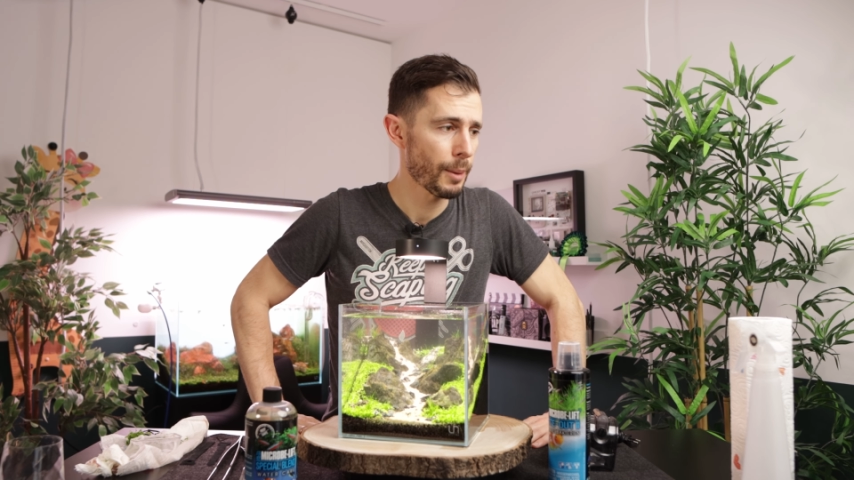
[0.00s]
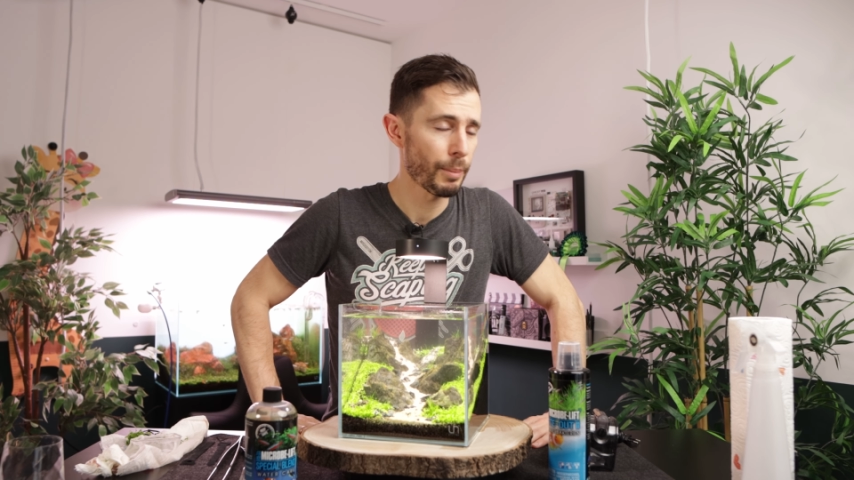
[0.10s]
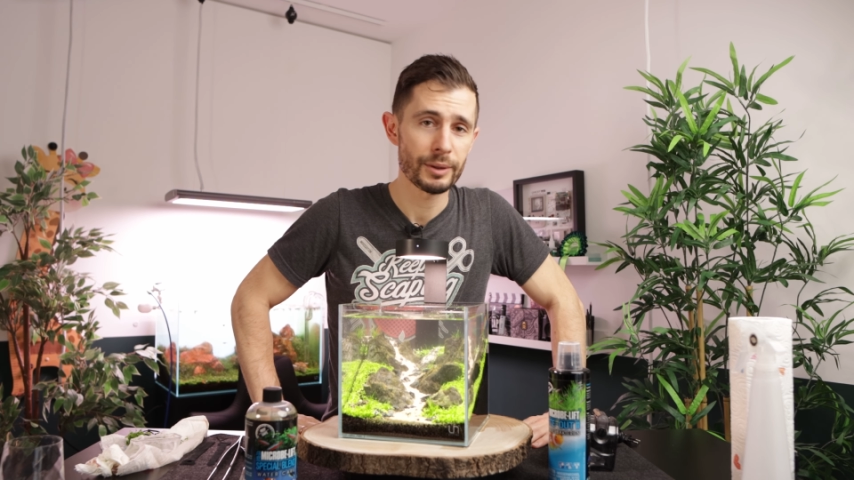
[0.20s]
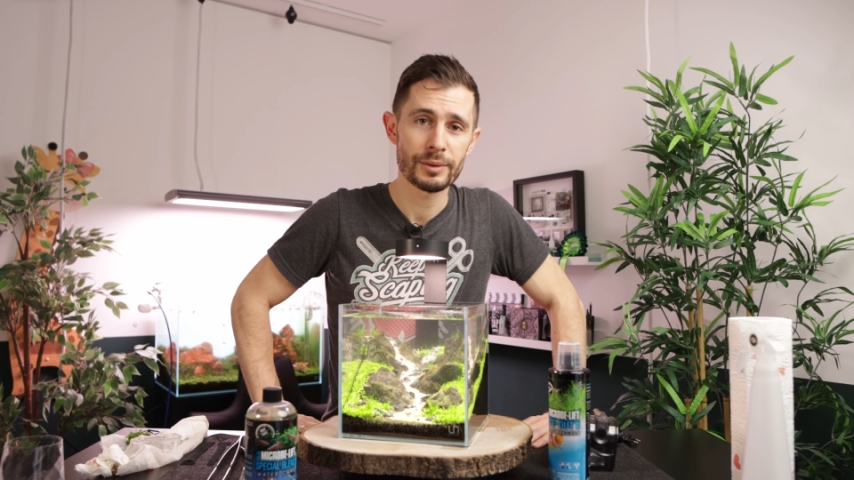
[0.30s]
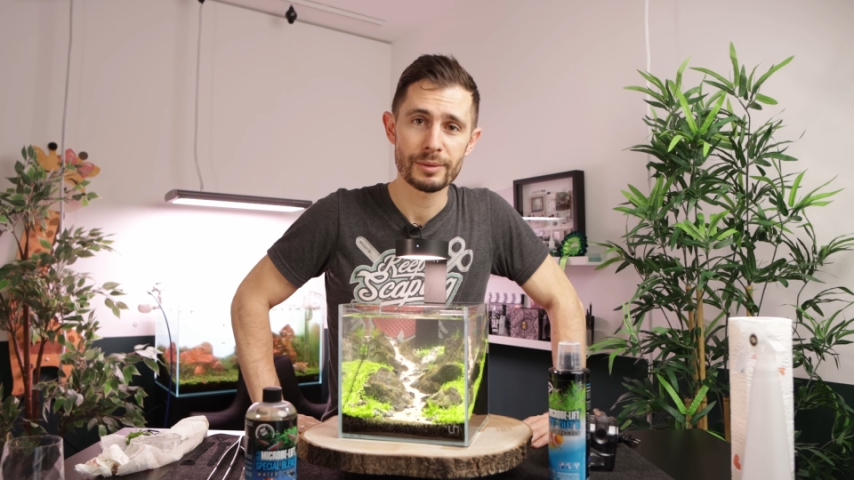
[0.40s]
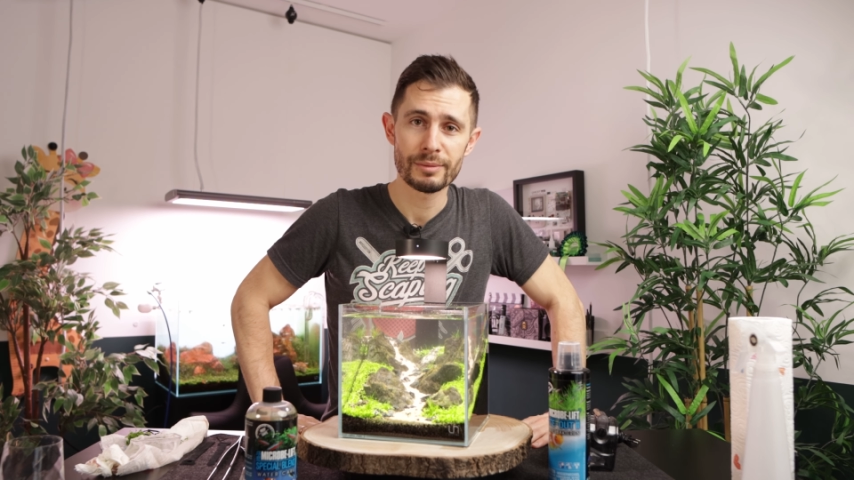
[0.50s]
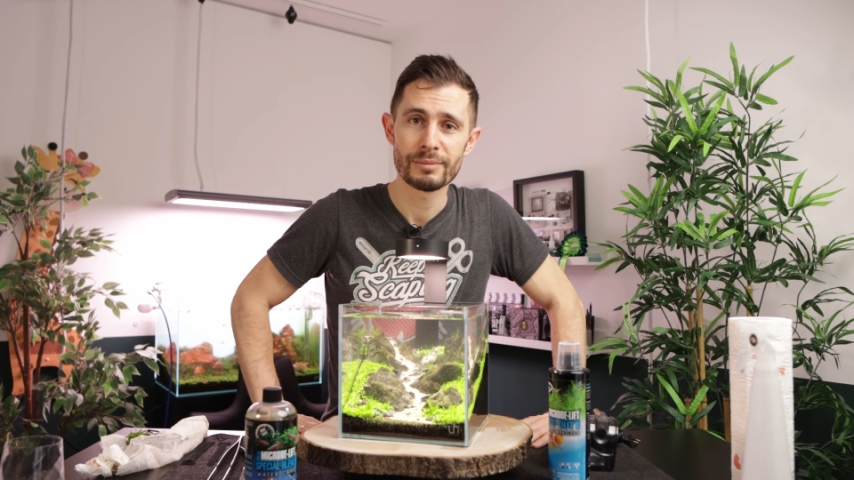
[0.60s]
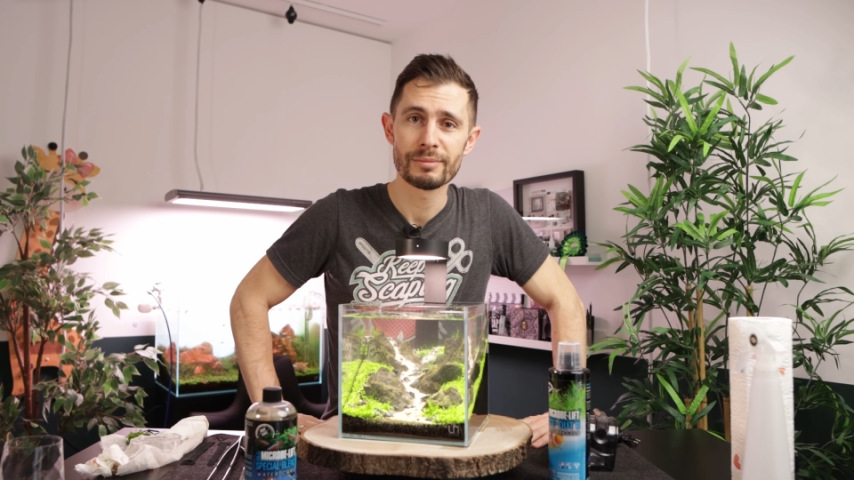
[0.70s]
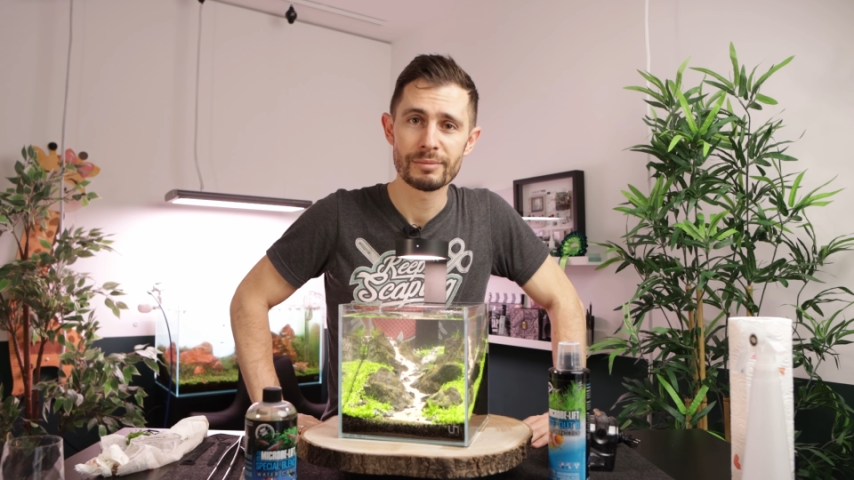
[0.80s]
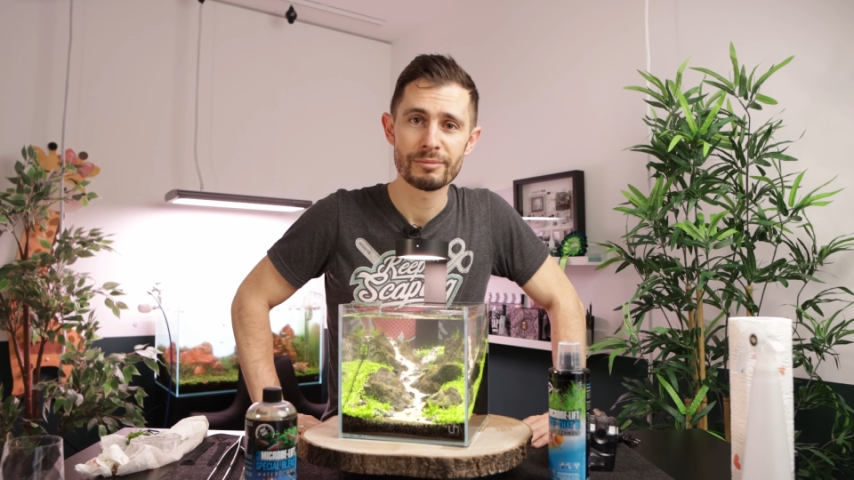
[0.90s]
but
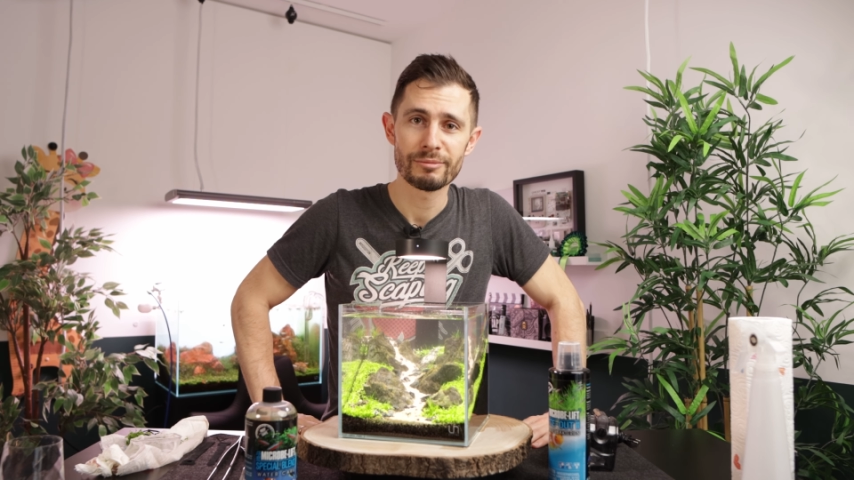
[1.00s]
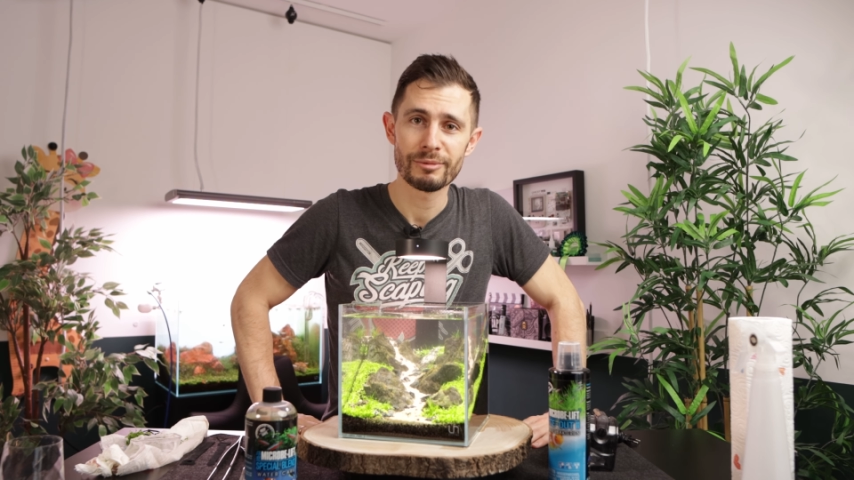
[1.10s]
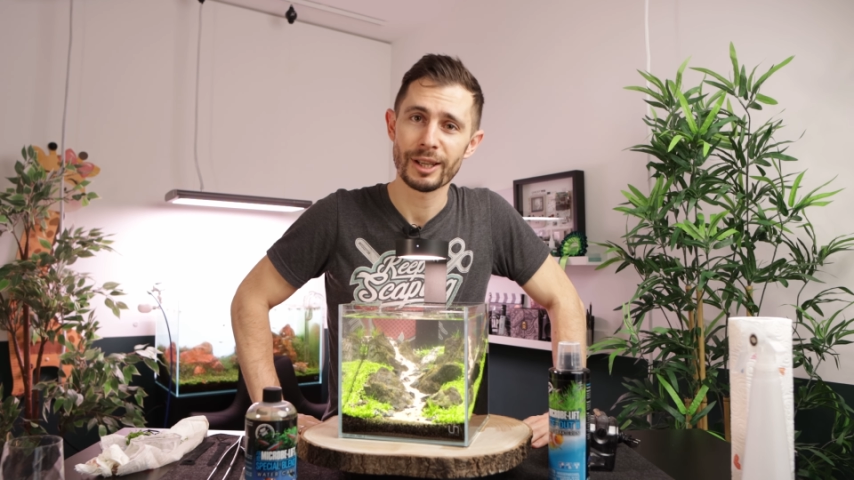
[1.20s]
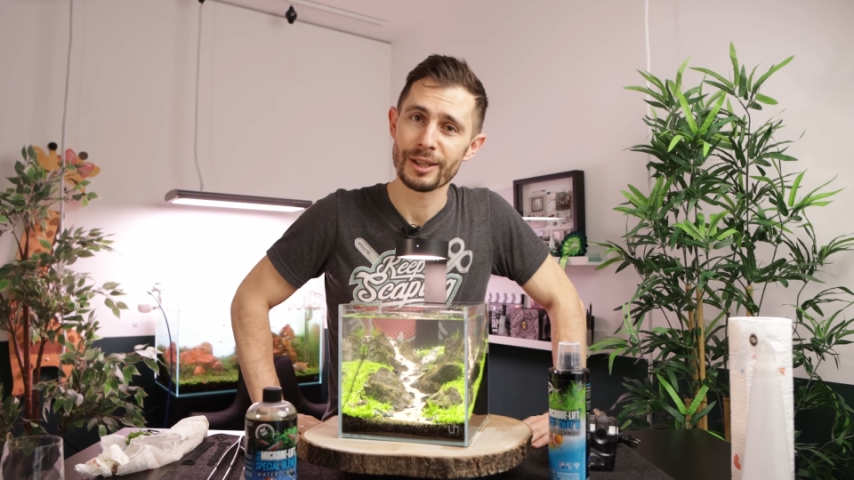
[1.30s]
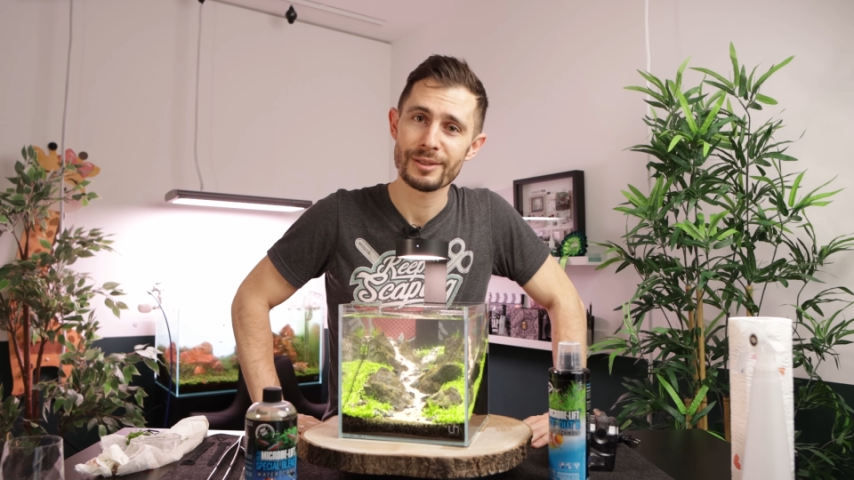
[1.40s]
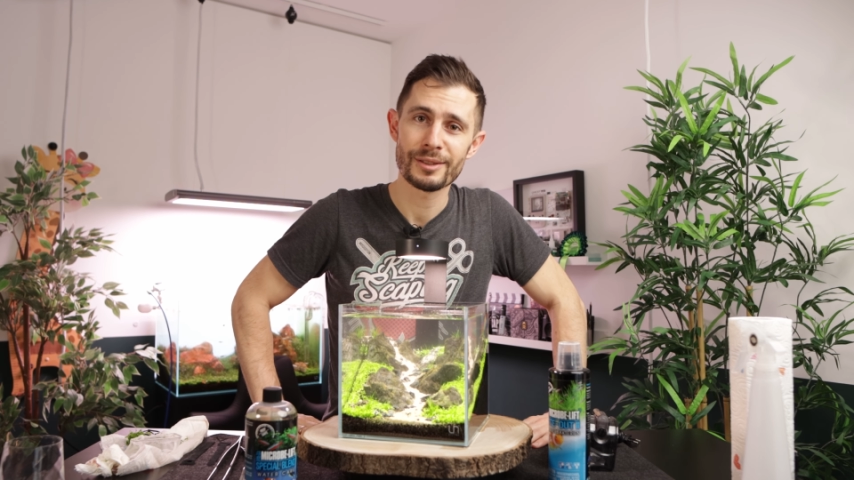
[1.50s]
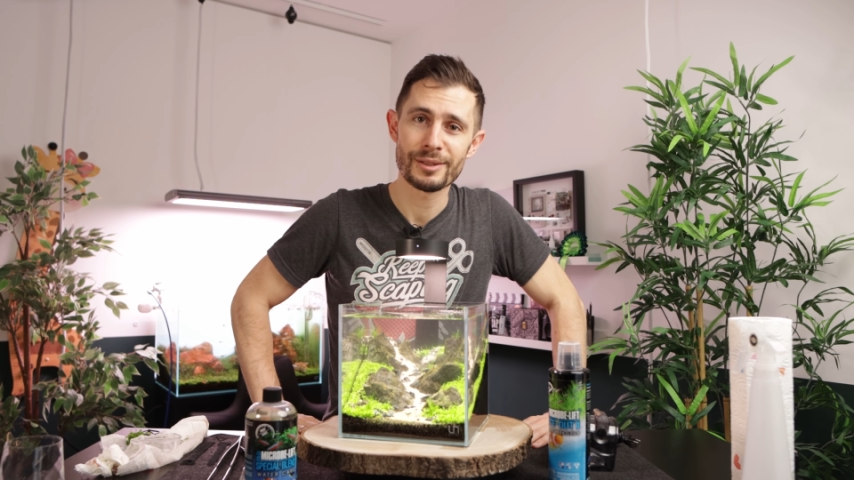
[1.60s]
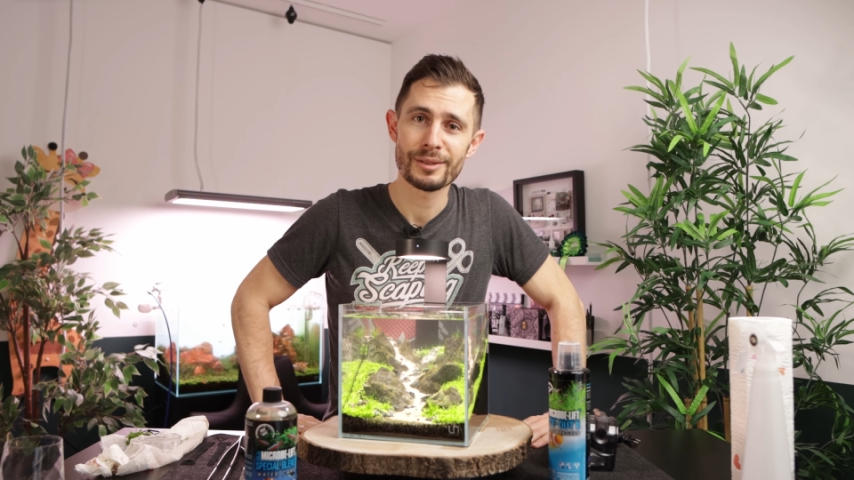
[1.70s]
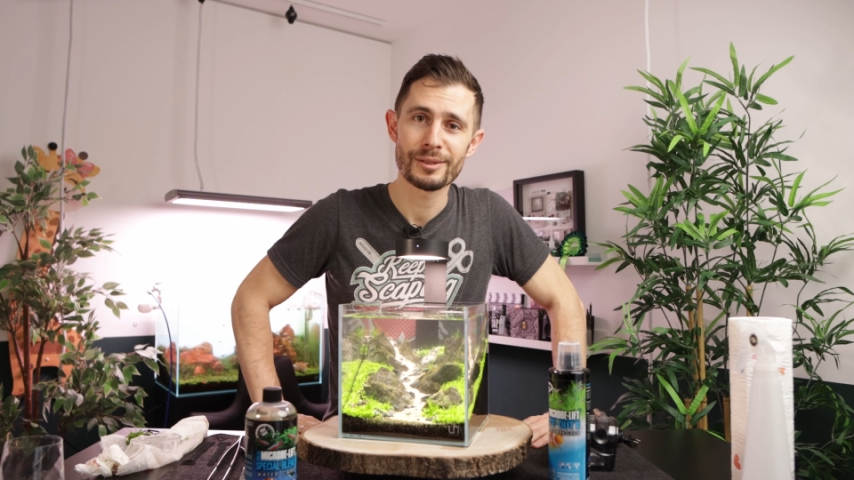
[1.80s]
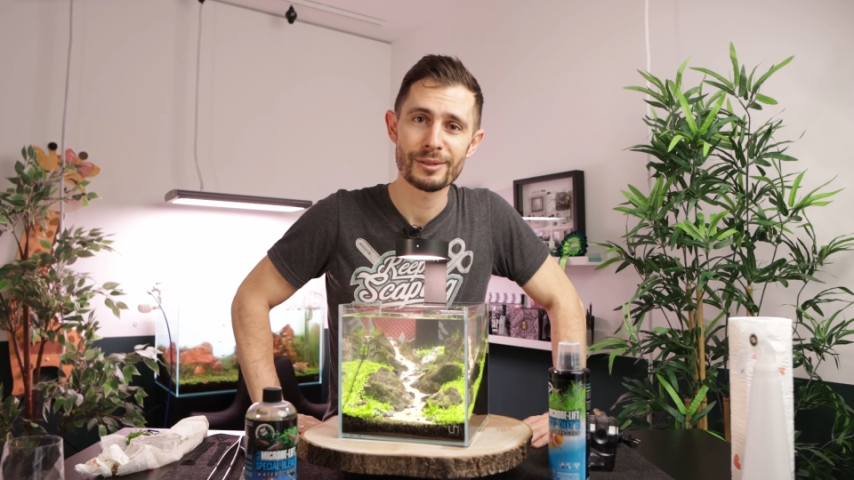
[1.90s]
I guess
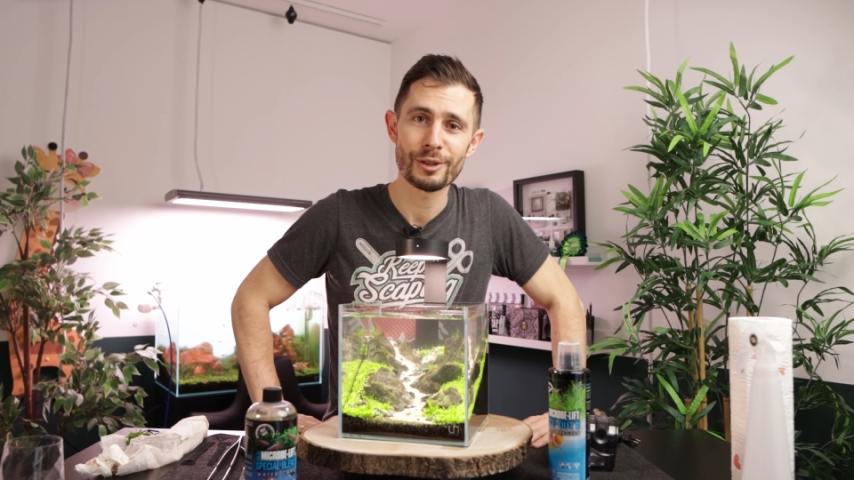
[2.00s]
this